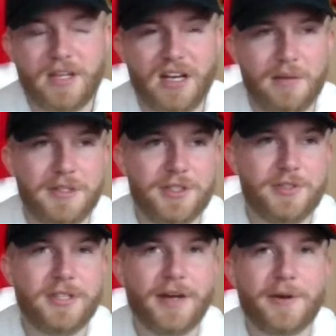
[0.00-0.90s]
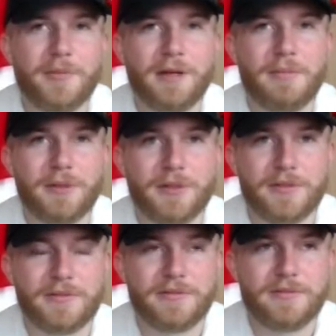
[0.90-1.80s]
I mean, you got to remember,
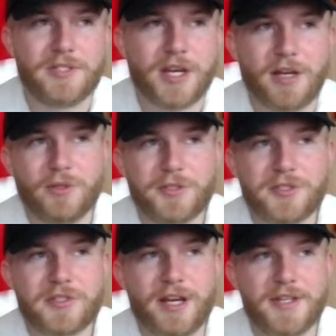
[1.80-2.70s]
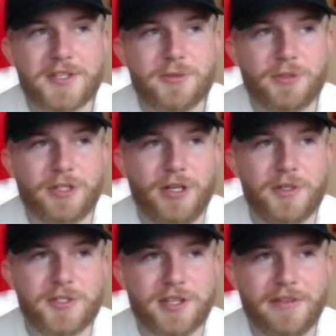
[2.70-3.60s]
Zach Wilson's high school
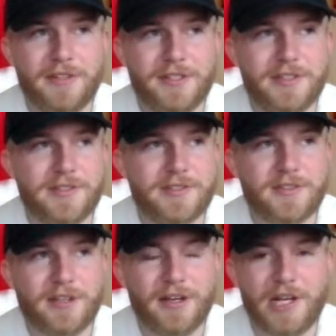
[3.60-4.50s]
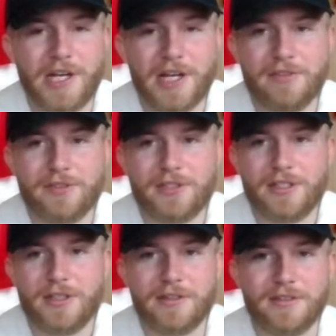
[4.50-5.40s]
coach said that he's a heck of a kid.